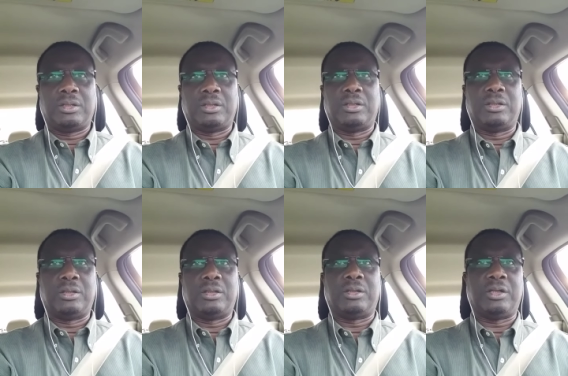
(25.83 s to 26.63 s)

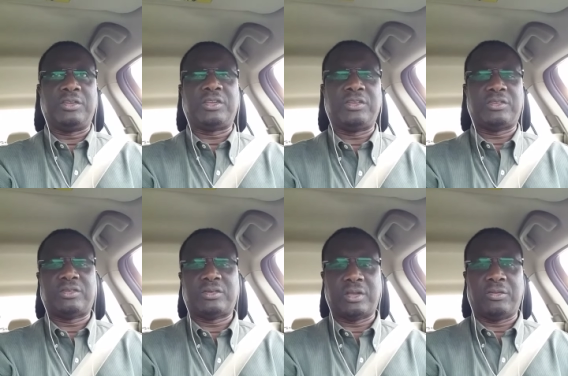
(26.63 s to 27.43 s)
Uh, this
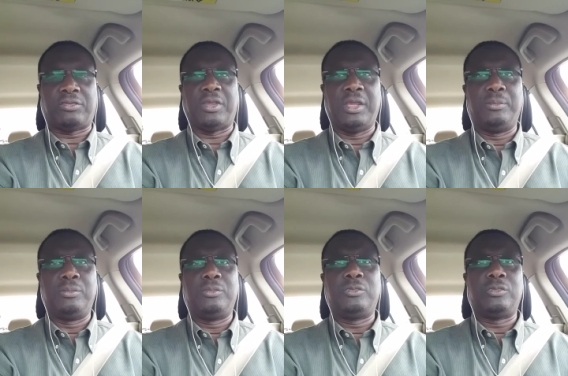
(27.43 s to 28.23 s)
is a theme,
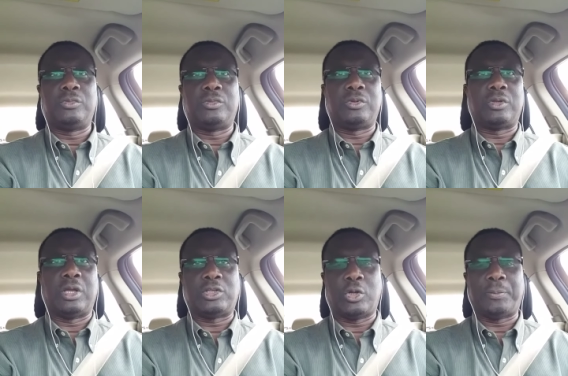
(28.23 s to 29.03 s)

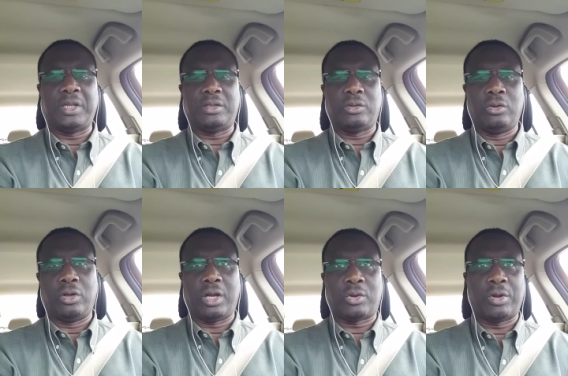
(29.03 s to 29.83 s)
a topic,
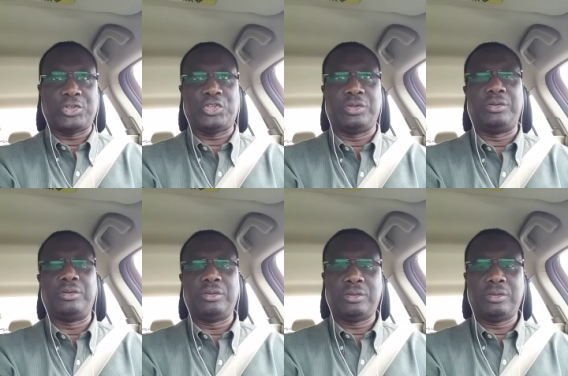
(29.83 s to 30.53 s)
or a question